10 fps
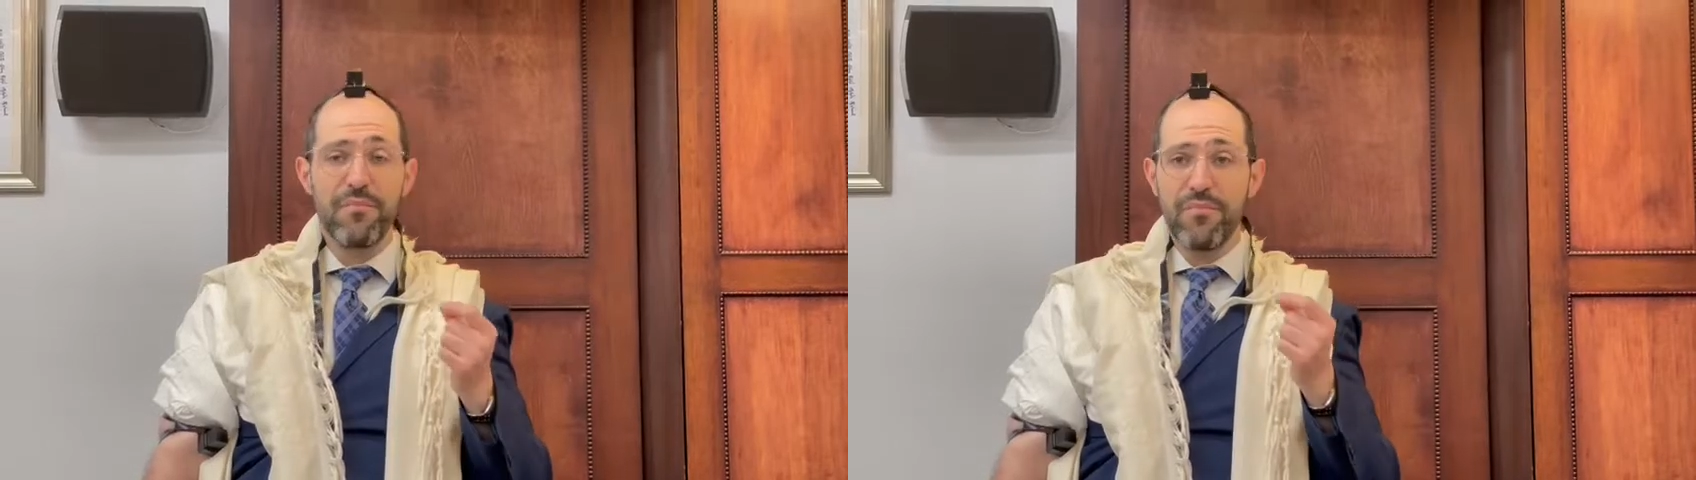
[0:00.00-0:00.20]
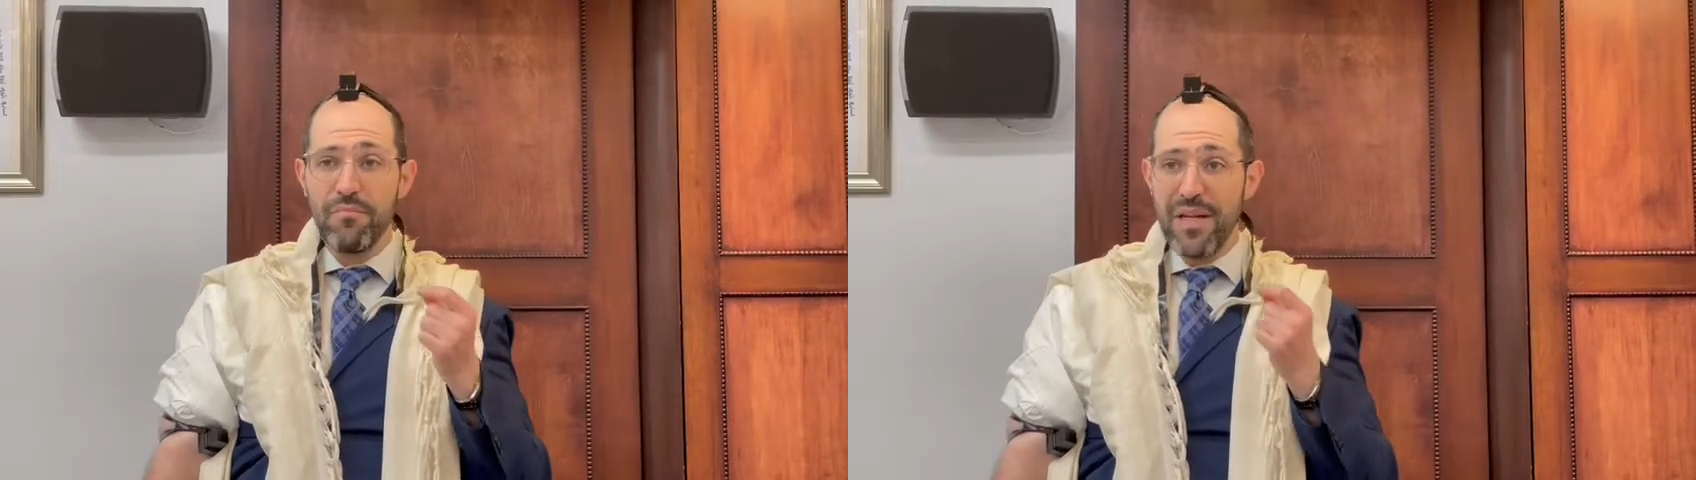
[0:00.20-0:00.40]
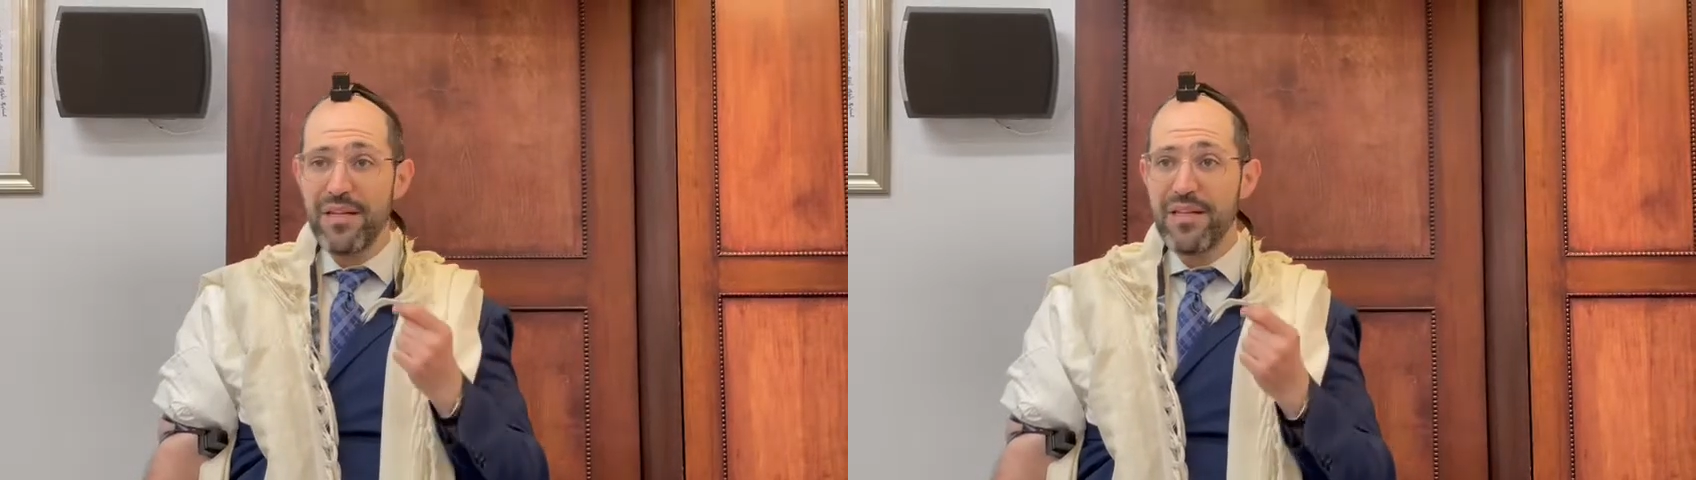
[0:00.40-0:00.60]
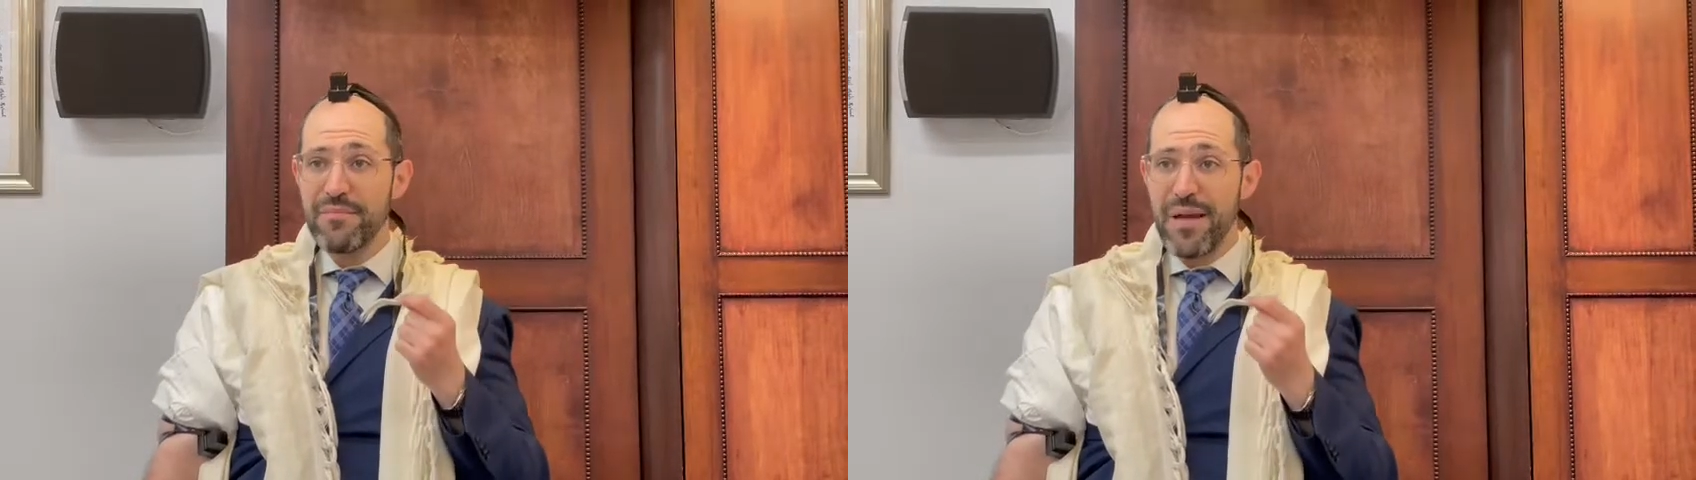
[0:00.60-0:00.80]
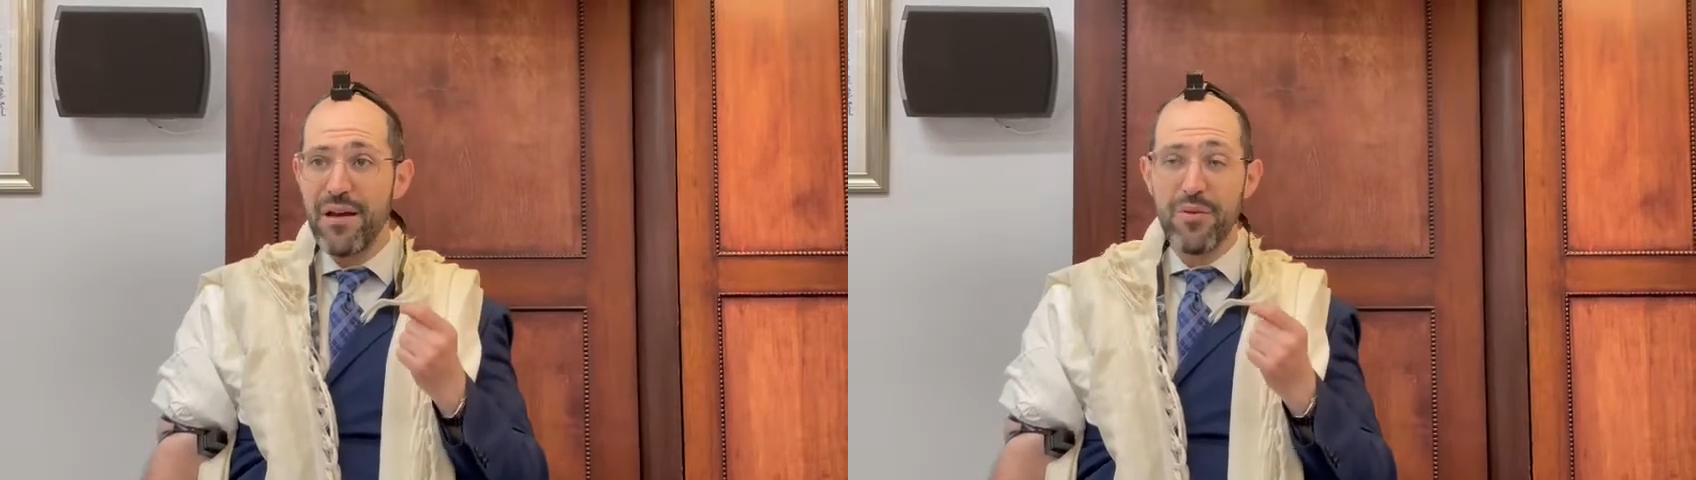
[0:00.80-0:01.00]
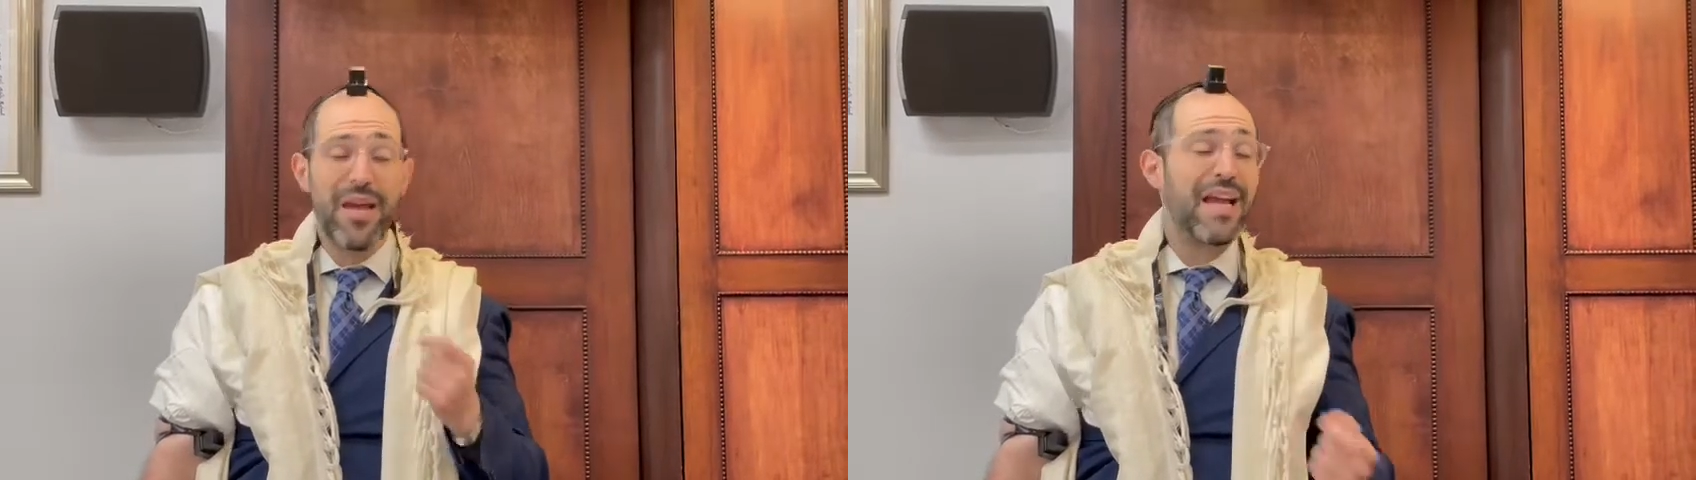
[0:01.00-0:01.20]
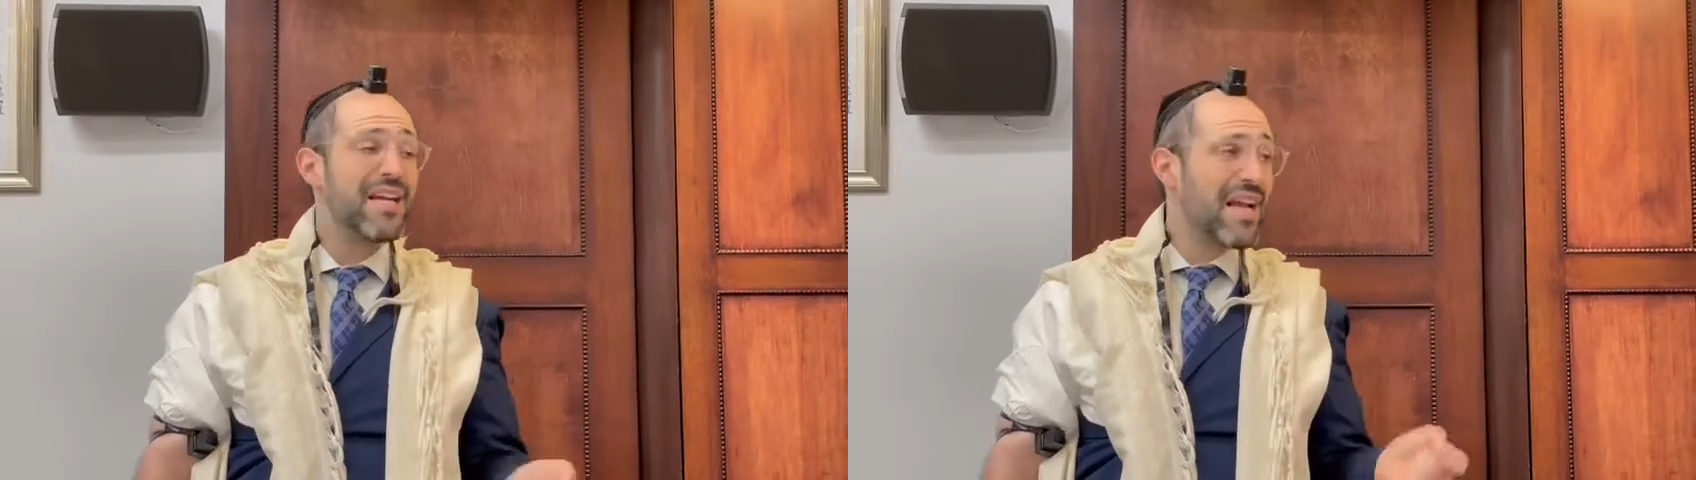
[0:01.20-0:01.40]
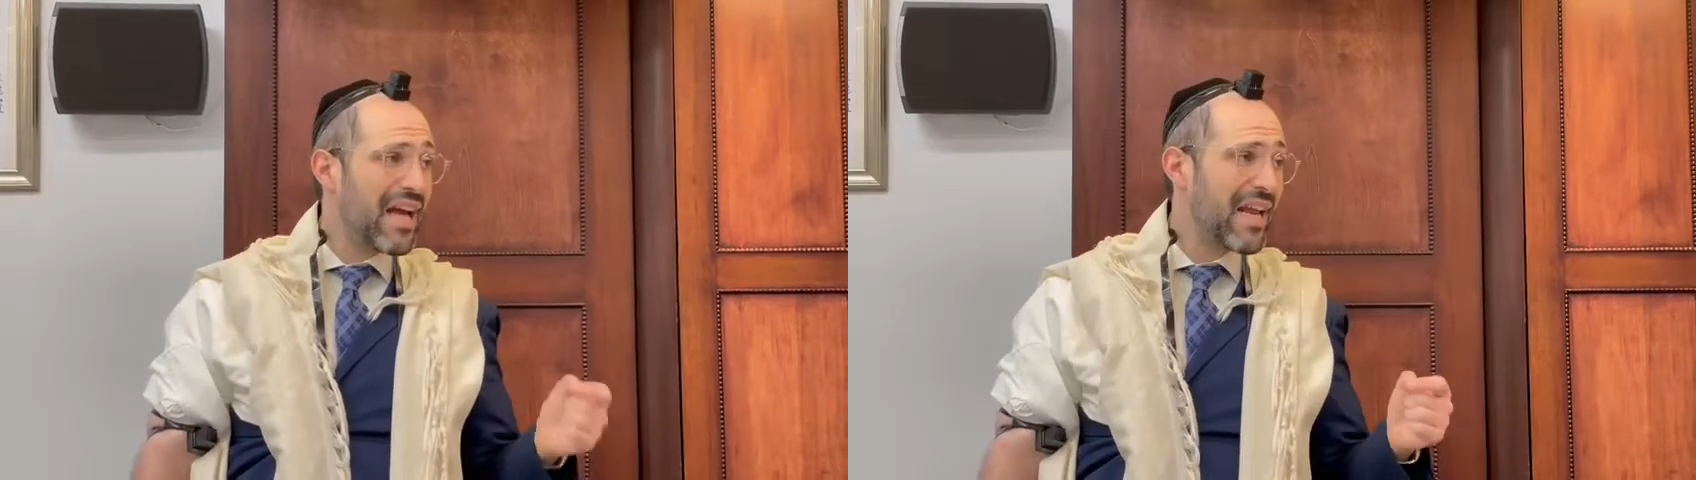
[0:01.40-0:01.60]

meat in his mouth and not